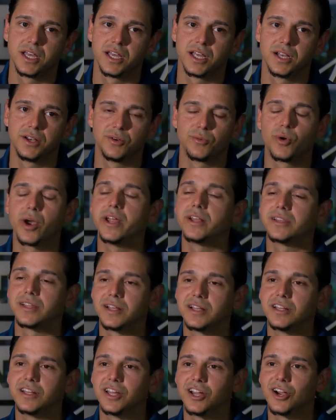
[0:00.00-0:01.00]
And right
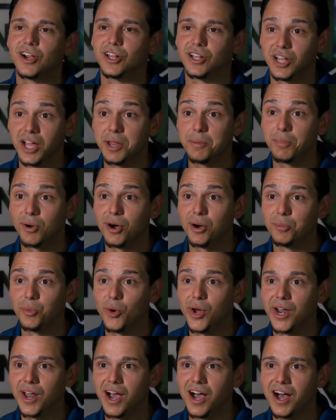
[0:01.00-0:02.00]
then and there, a light bulb
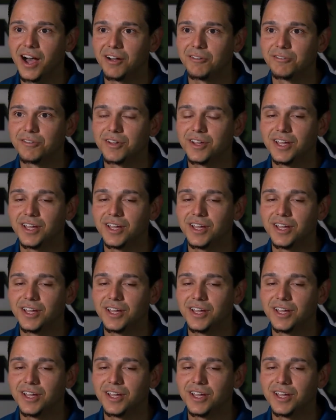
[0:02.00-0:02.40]
went off.